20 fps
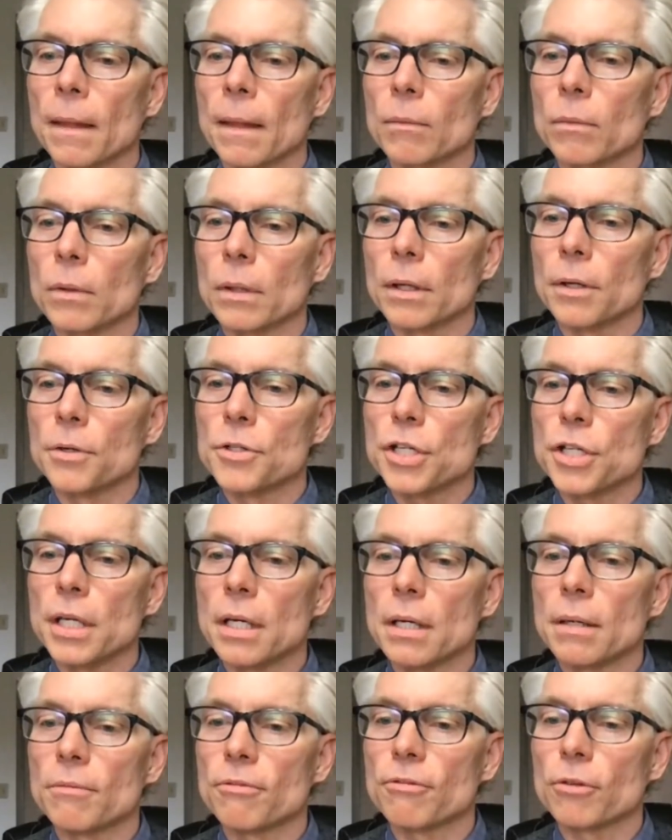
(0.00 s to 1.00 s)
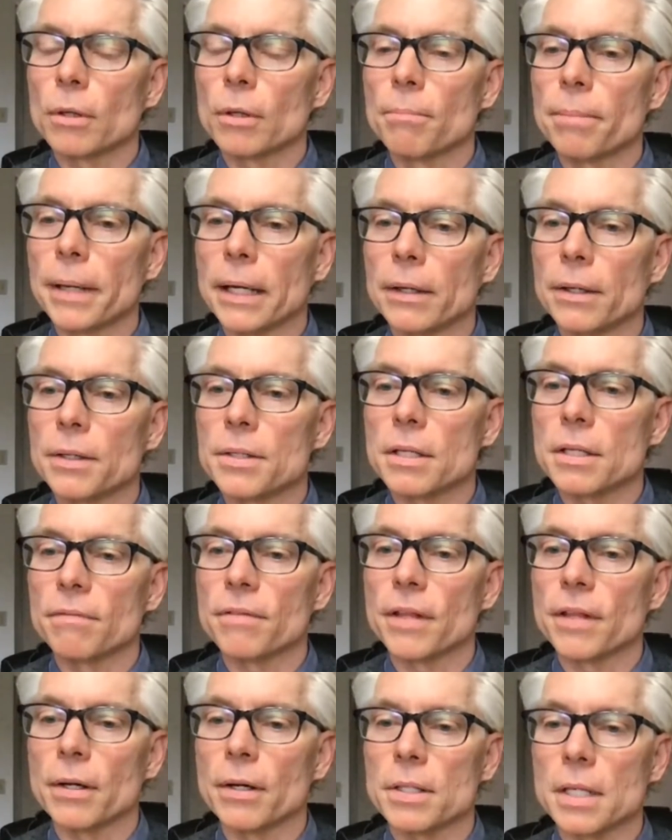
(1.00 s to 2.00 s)
Will OG inform parents
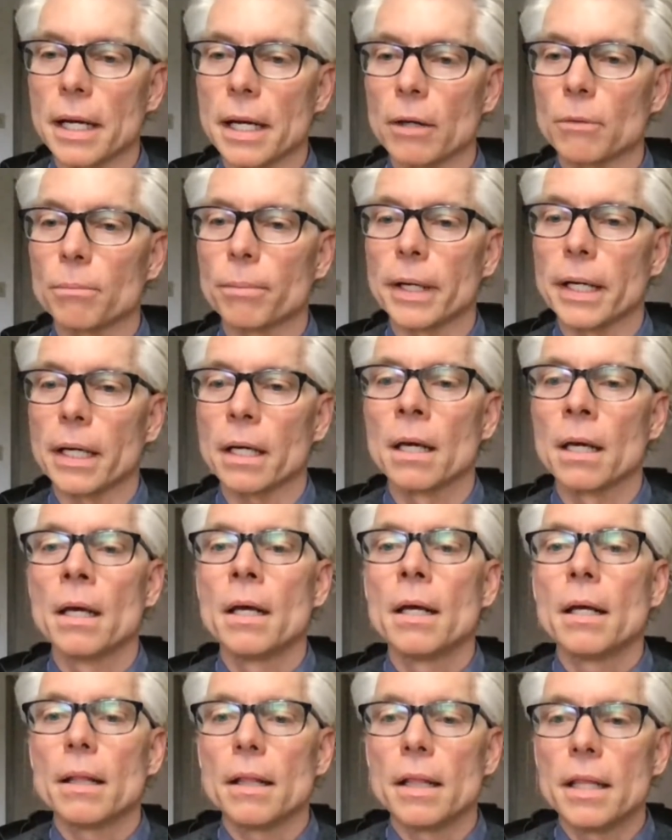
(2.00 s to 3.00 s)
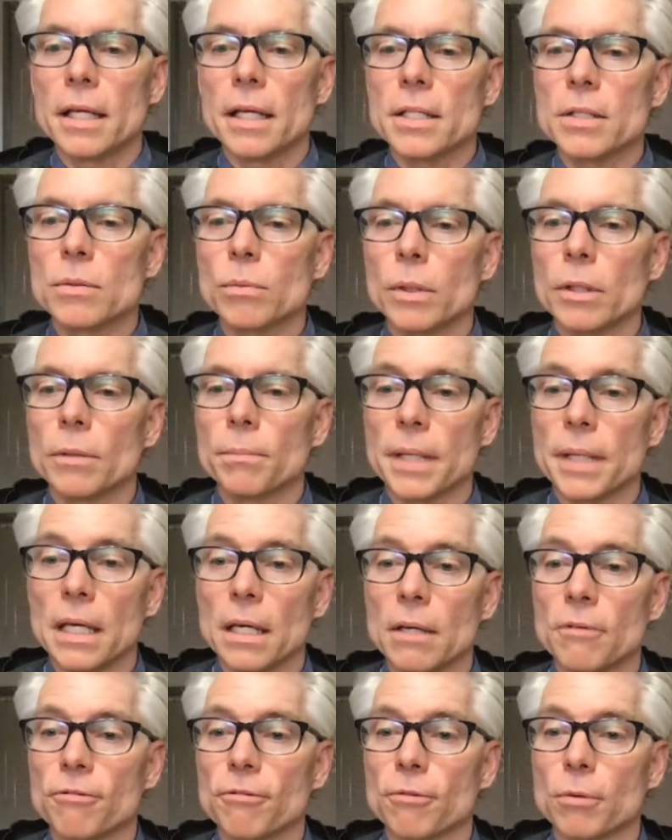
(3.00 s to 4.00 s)
if there is an outbreak? This will
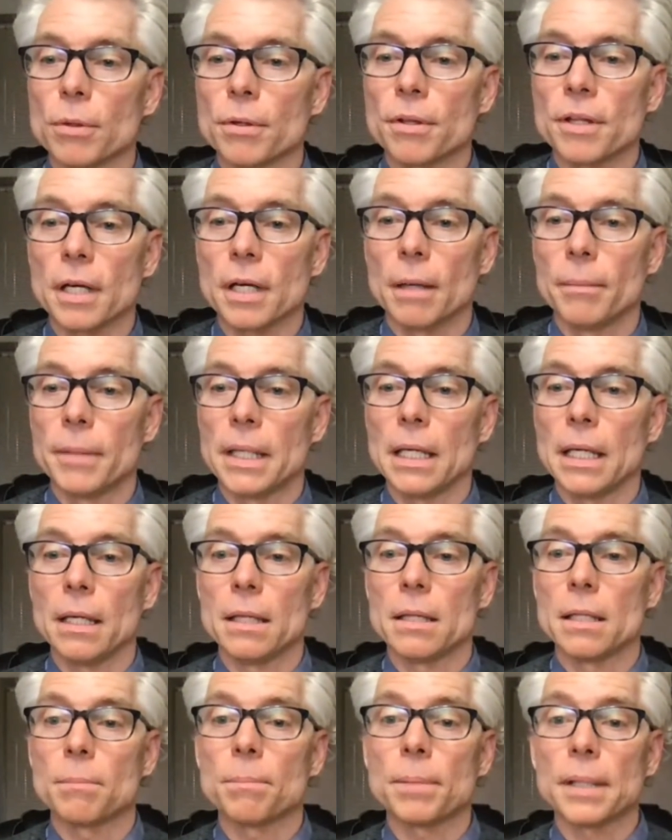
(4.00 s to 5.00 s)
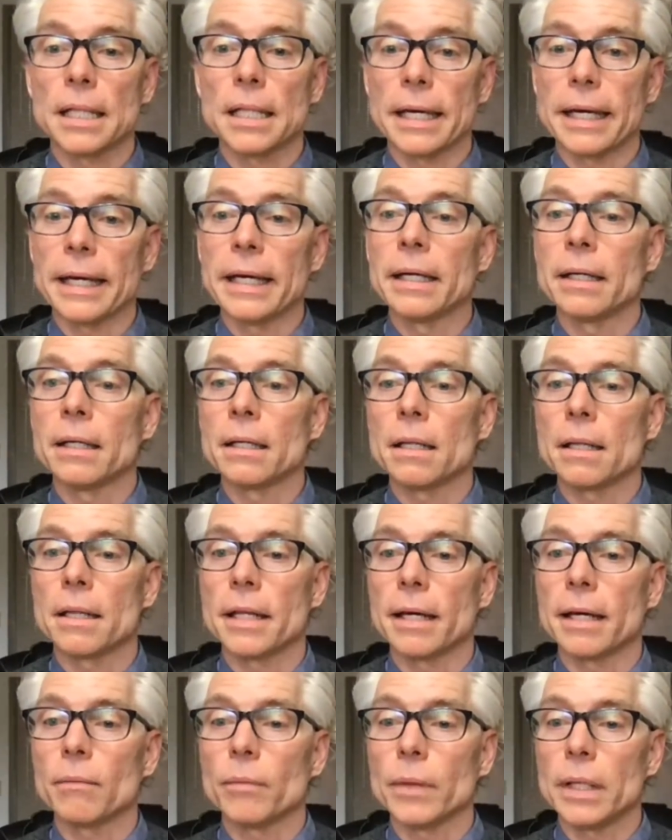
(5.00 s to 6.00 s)
be forthcoming in the plan
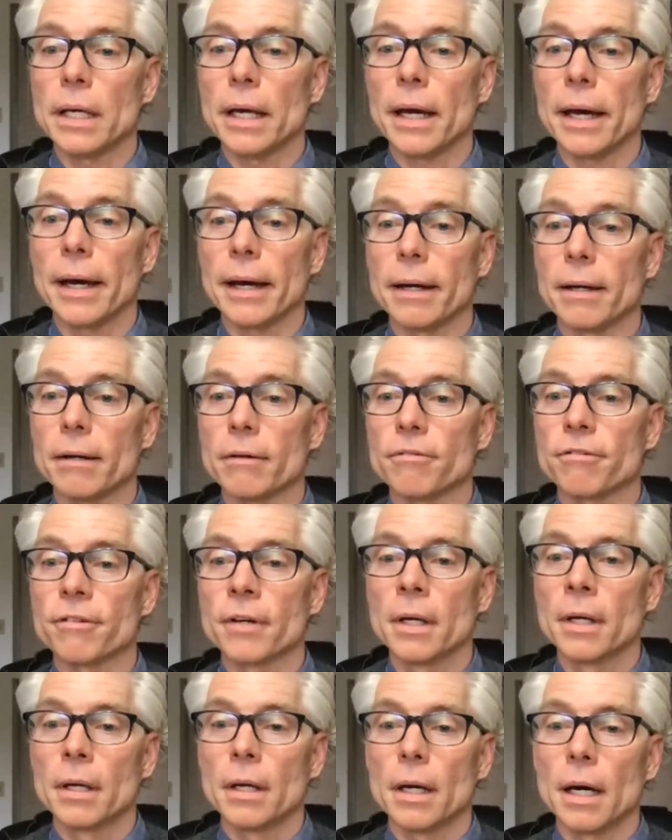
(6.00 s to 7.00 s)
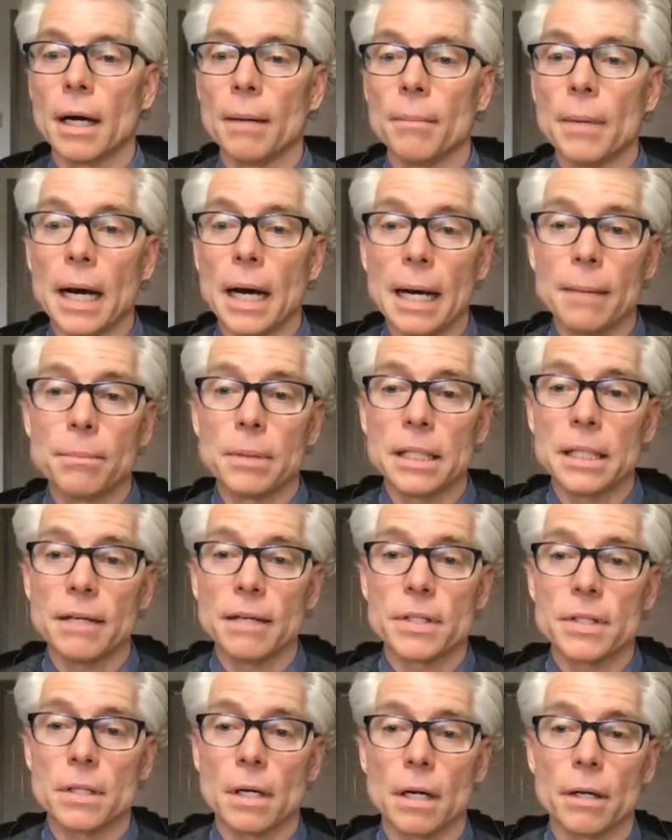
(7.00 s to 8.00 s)
that we have. I
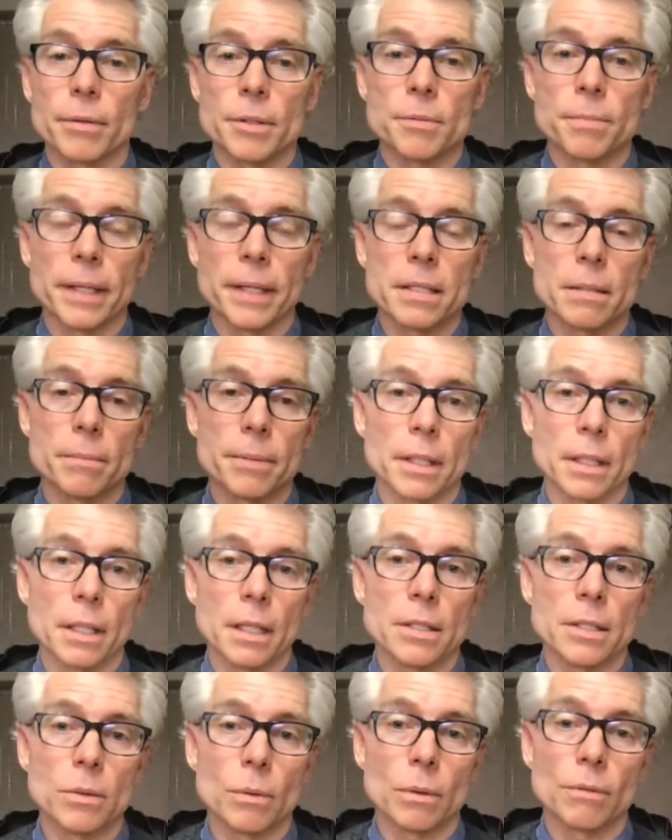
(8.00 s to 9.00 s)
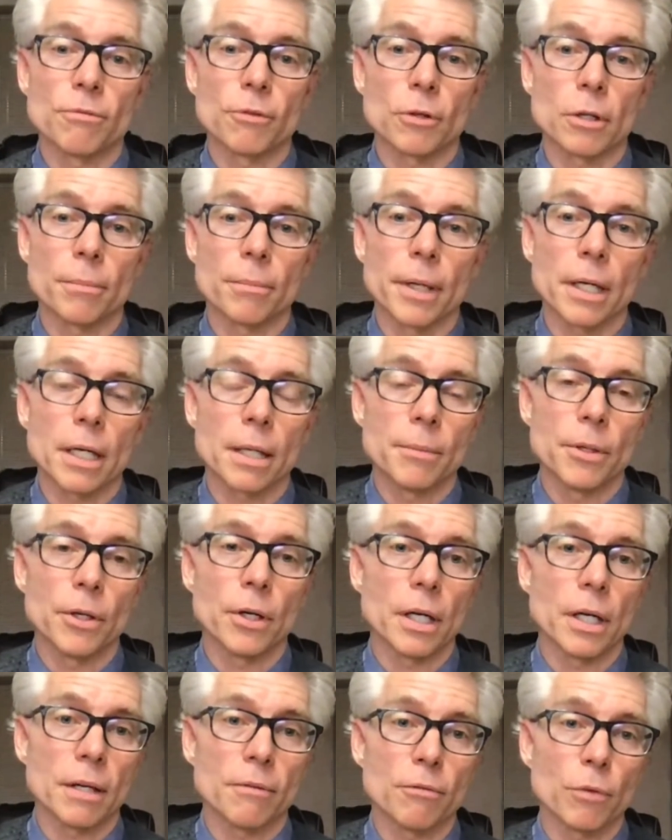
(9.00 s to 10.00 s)
believe it's our responsibility to inform our
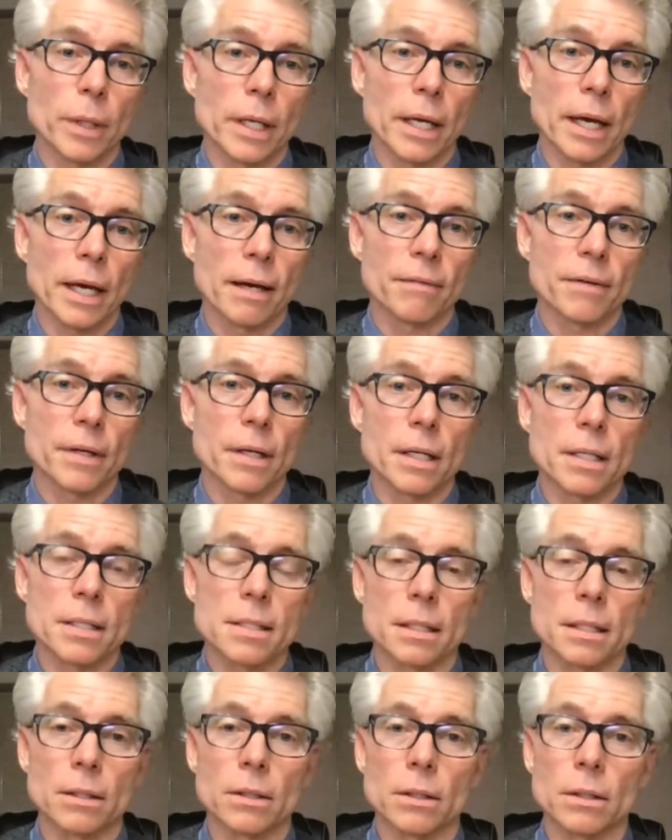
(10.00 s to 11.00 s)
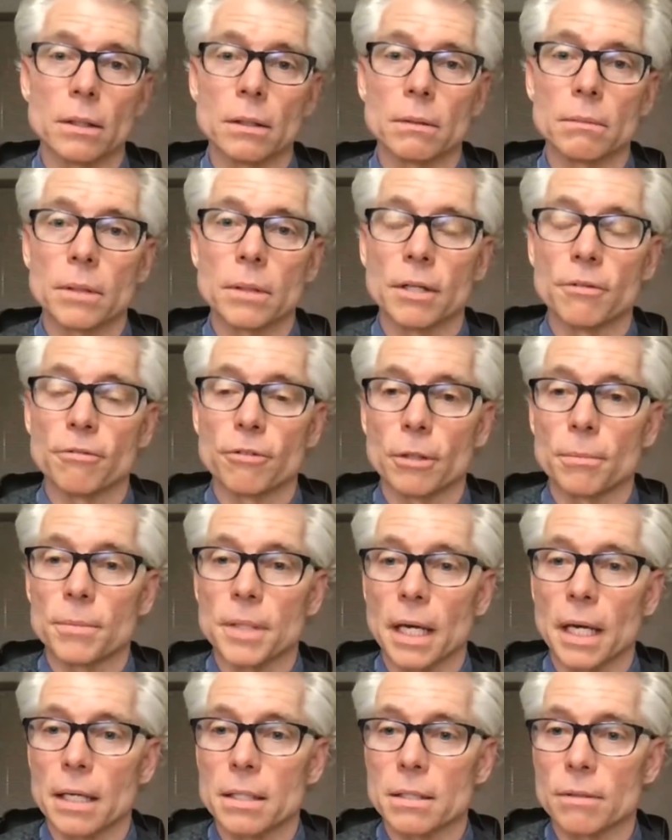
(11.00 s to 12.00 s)
community if we have a single
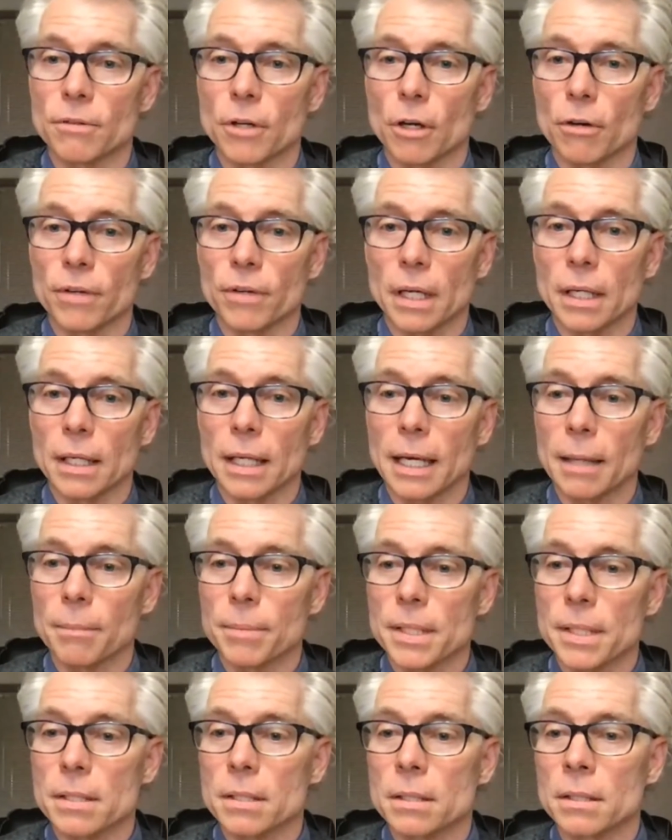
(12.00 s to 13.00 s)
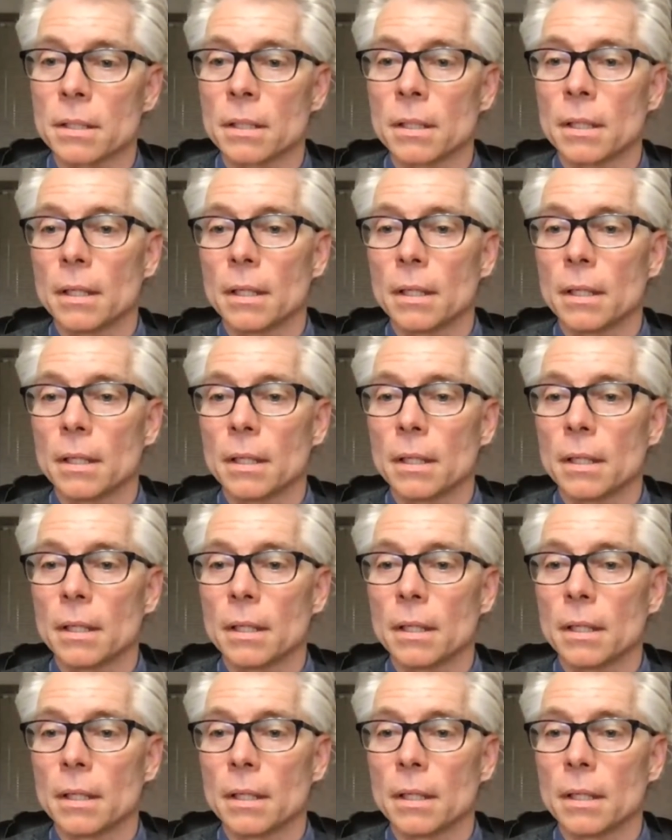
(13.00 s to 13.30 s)
confirmed case of COVID on campus.